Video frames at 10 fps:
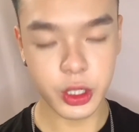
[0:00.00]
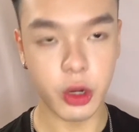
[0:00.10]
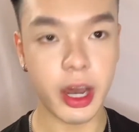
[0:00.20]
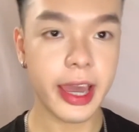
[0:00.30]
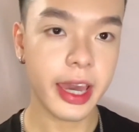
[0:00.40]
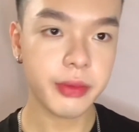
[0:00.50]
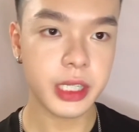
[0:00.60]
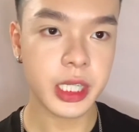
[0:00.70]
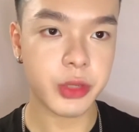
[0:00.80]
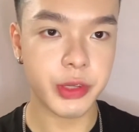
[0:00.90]
I have these
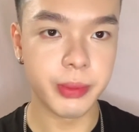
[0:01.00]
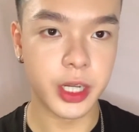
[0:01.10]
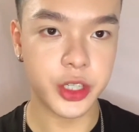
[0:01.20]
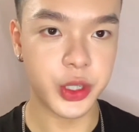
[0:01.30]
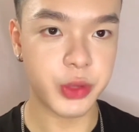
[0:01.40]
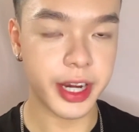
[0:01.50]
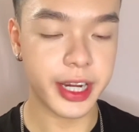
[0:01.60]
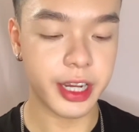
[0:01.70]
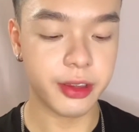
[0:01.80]
three blushes right now.